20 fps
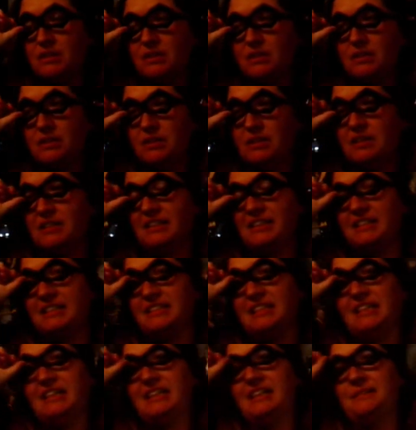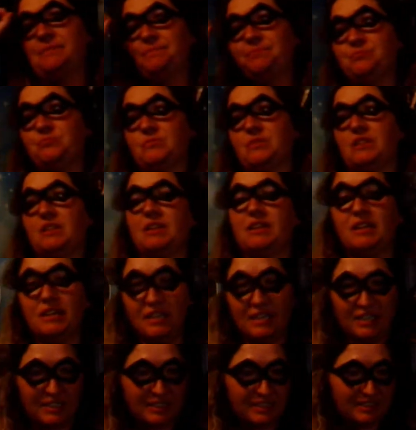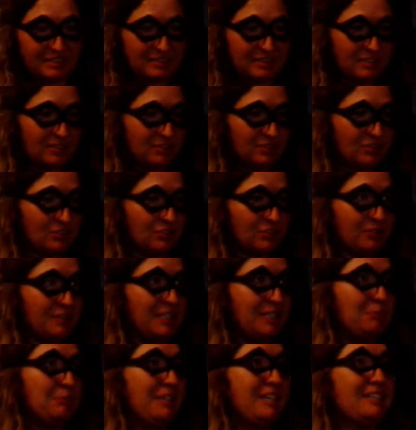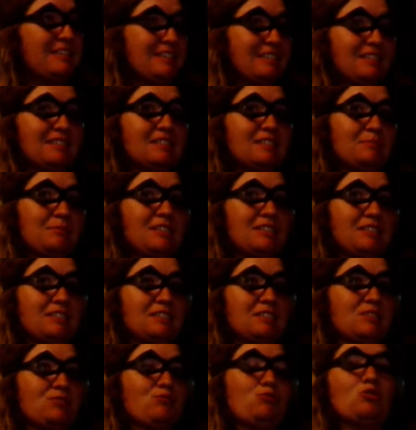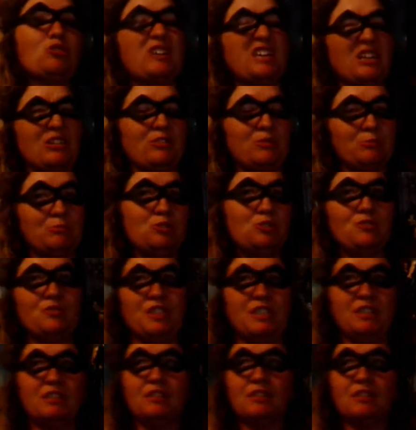I like that. And so he made this 4-hour movie